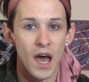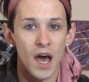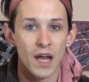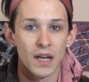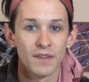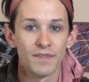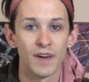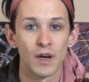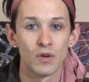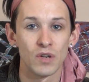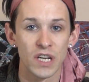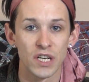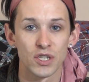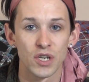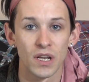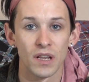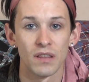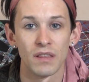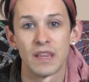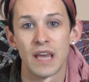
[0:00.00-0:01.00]
god, a
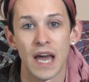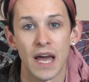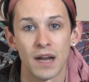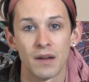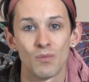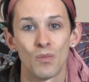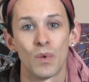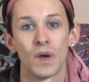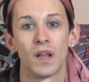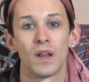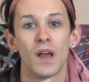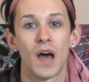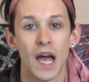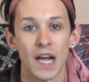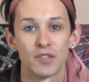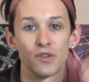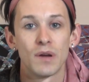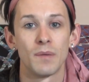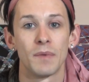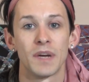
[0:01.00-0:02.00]
foundation that will
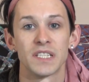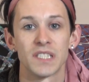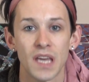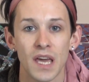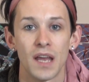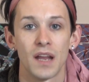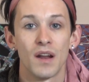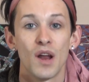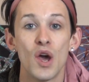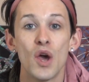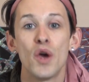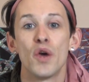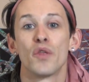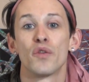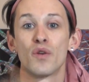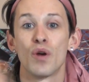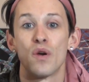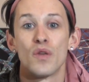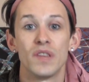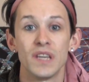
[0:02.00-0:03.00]
hydrate my skin
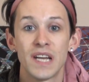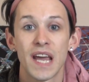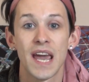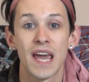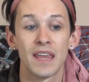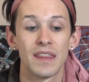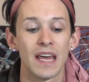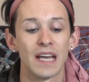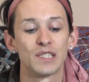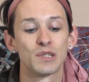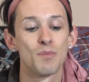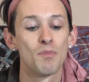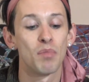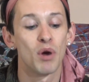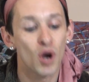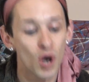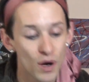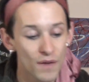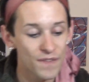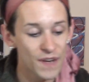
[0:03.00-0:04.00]
throughout the day. That's
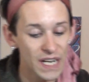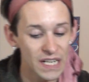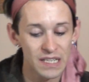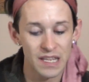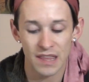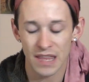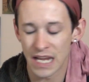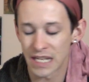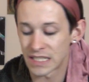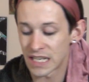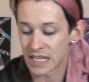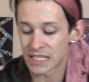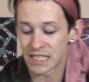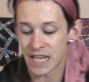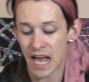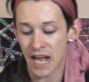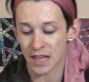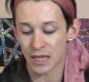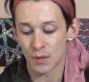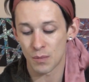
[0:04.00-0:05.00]
perfect. That's
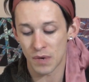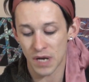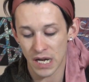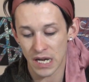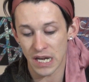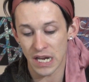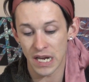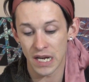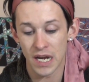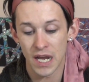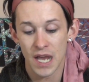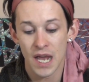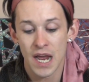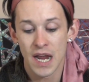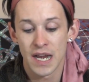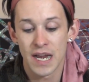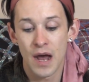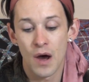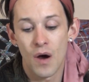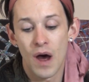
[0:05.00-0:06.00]
exactly what I need.
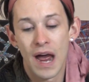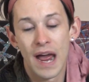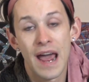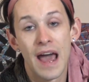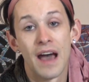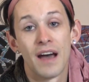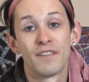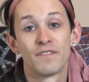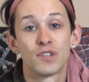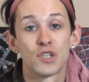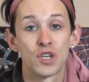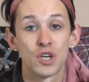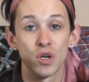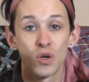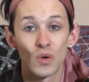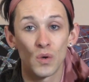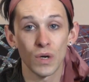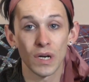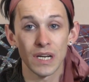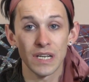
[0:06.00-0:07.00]
Now I have
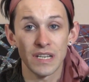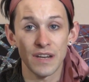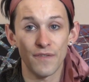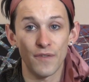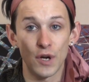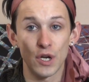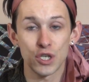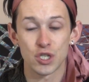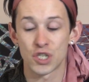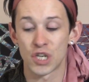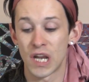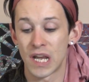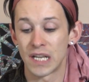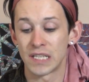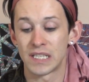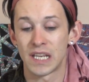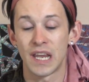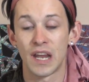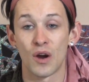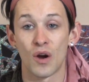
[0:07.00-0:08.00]
two different
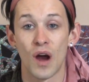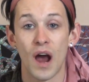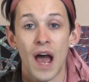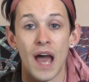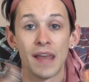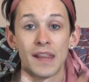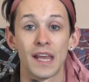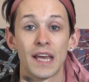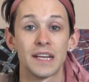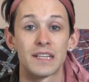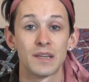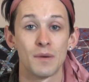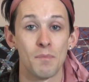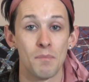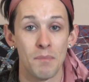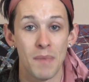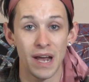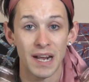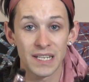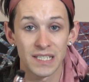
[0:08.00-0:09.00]
shades here. I like to
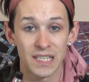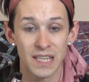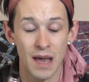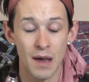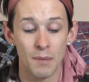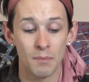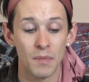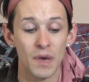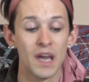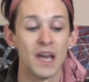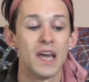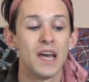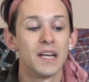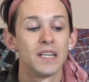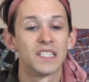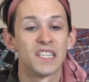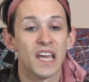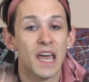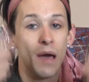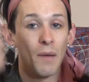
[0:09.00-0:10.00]
mix them
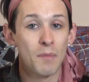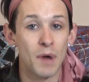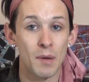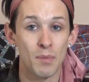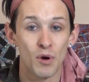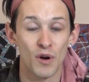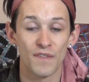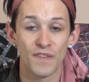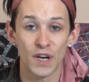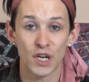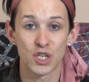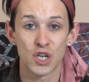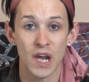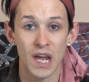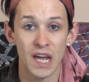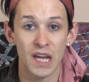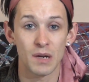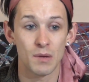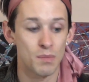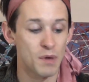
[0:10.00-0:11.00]
to get my perfect
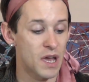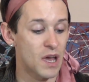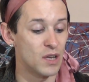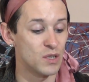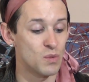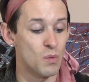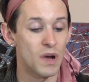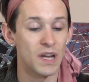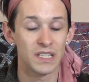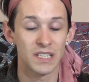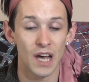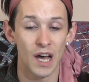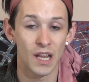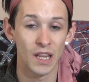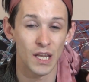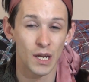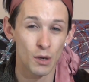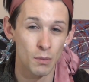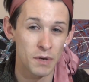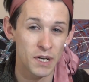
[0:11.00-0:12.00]
shade because one's a
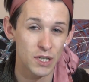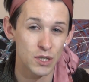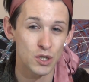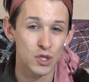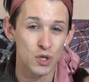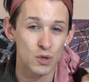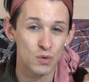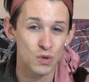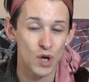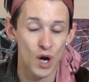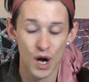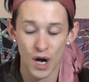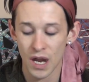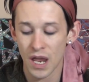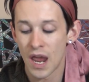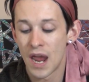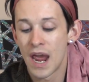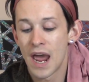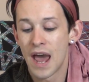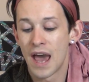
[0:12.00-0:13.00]
little bit too
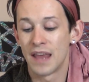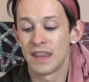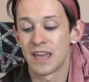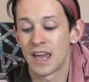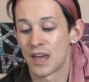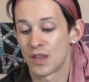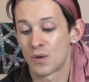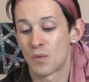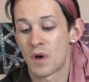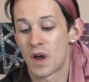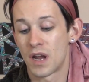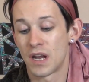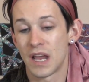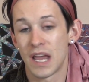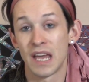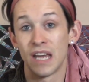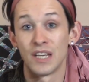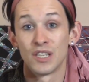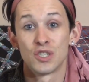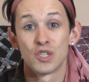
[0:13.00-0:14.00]
dark and the other
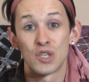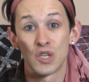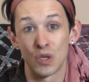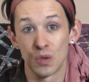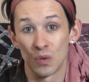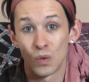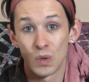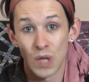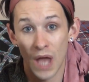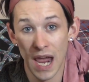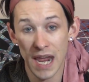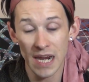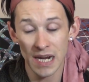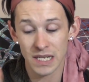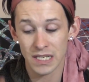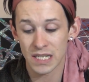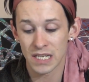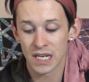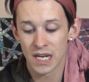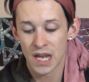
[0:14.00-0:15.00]
one is too
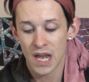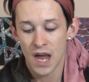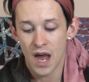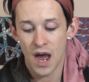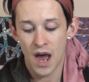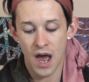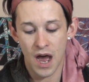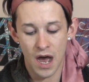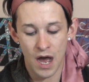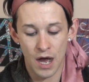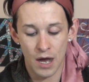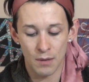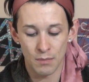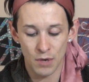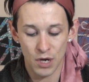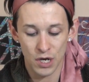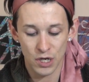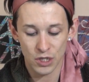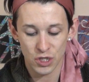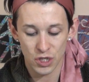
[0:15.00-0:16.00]
light.
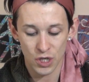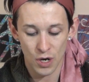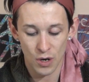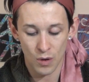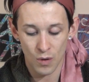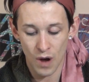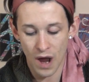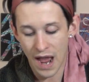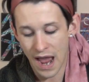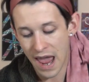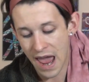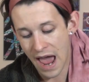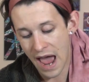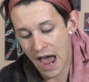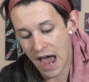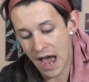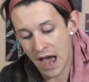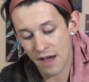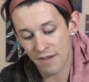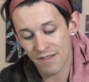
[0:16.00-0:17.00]
Um, so I
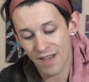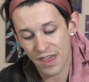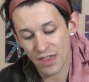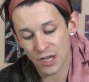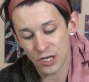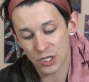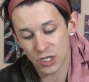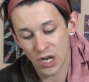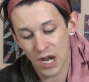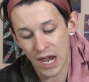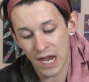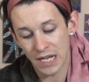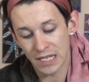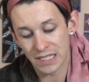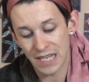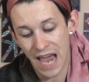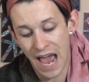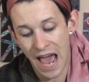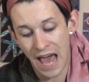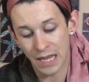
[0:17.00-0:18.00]
have the
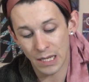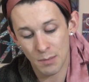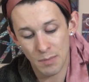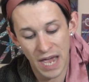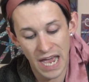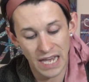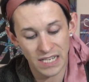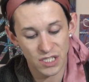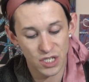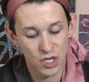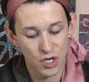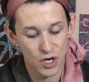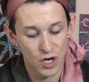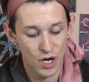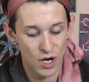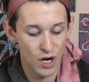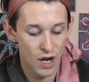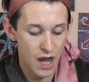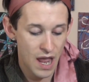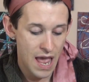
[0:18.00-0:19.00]
shades
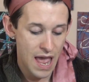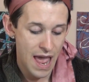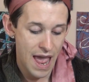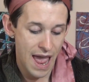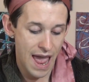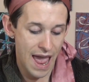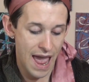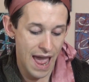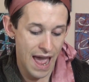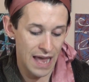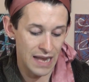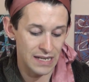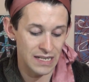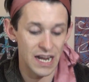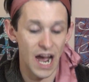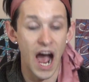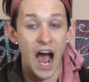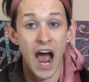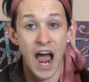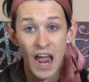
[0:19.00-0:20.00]
Alabaster
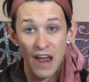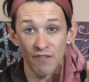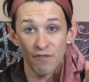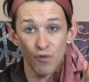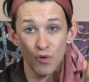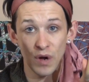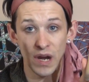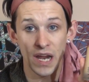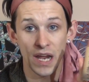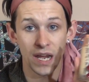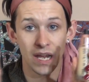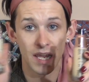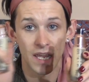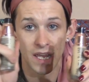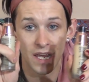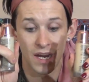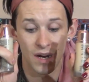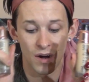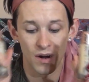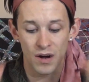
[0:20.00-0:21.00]
and Ivory
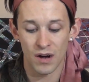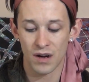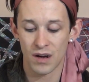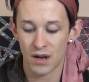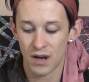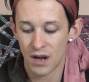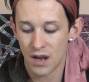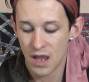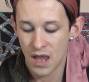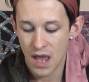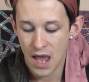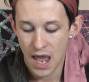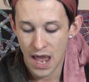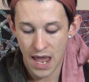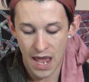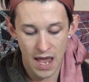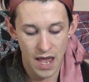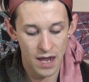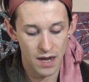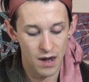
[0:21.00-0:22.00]
here.
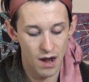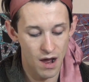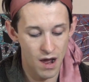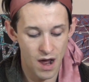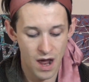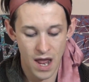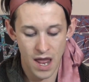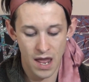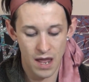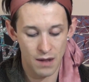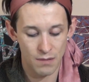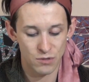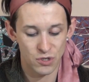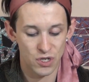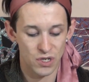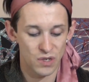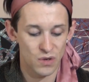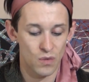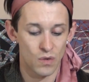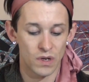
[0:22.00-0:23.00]
And I am
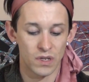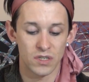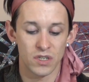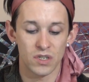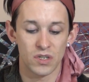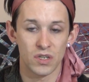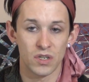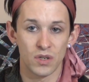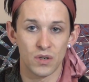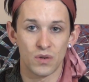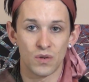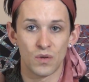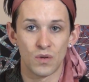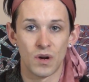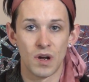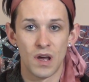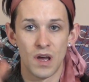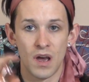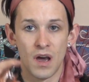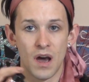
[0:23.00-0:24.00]
just going to
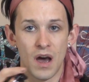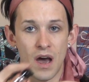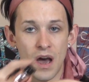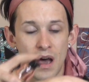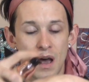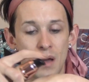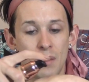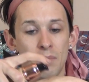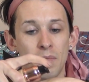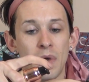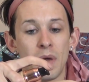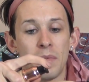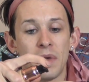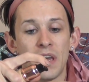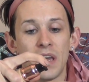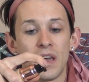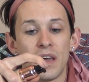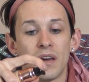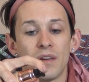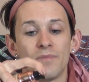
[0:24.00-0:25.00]
do uh,
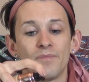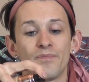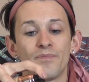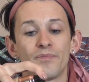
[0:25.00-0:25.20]
maybe